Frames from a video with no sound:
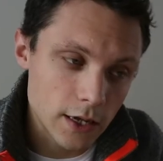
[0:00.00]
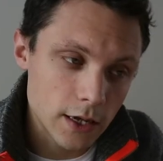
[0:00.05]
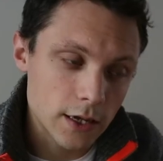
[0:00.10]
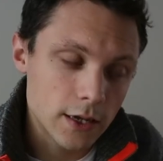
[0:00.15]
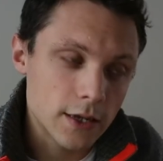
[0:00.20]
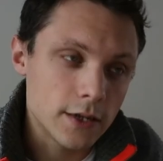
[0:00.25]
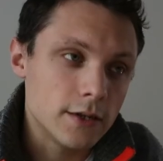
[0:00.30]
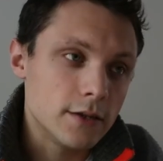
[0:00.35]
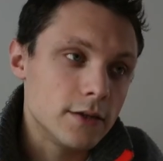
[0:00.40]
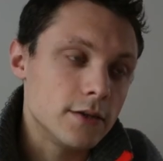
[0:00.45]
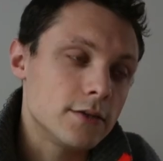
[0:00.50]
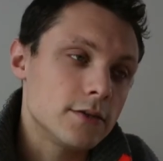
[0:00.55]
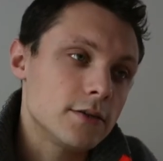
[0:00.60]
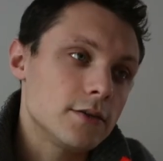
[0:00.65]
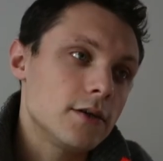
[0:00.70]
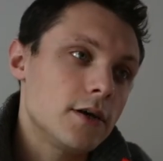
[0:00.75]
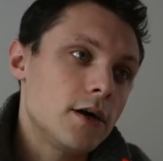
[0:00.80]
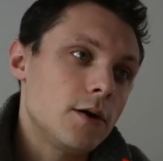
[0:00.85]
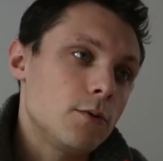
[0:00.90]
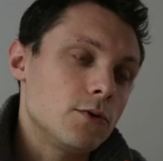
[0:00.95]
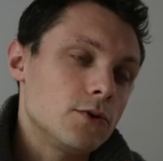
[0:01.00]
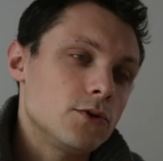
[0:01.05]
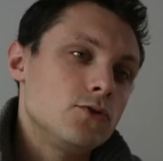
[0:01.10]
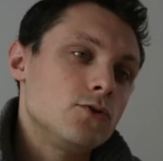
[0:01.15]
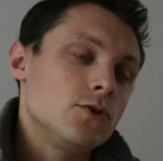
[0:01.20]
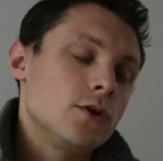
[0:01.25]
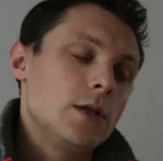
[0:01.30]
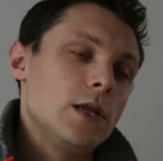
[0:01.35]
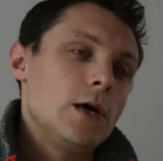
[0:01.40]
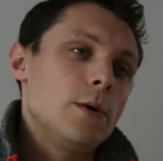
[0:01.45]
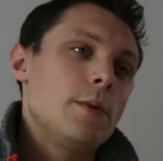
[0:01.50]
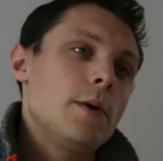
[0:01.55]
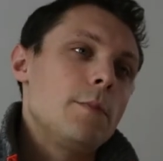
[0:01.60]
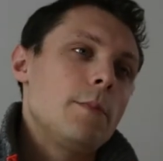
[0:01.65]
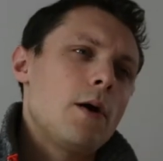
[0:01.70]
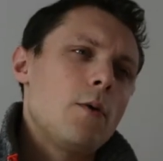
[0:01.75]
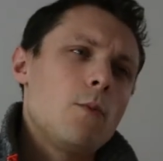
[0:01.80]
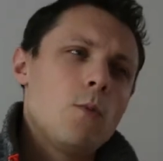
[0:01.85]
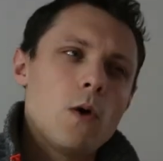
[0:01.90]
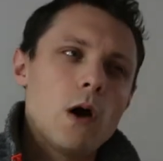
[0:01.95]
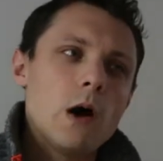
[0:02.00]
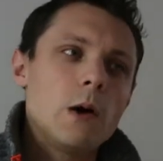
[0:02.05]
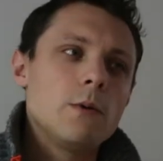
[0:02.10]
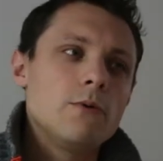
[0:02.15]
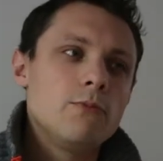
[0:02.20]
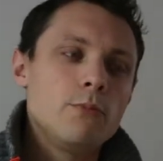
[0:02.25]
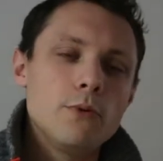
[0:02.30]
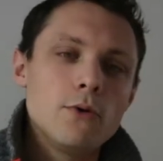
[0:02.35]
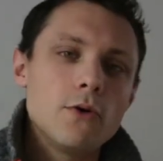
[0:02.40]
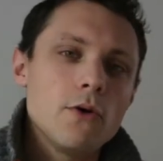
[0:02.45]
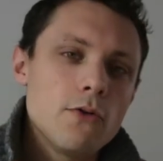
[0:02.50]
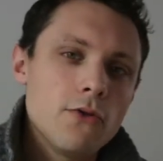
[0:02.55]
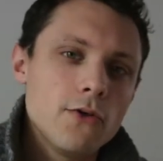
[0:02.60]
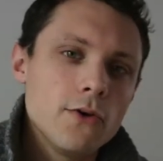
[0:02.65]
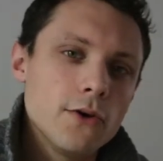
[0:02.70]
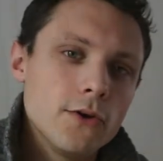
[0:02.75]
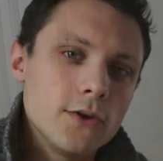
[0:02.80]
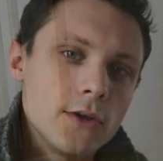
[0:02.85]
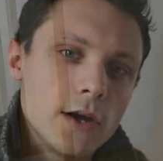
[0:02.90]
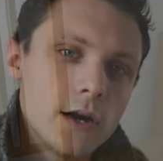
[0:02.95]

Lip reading: And I want to talk a little bit about why we bought a third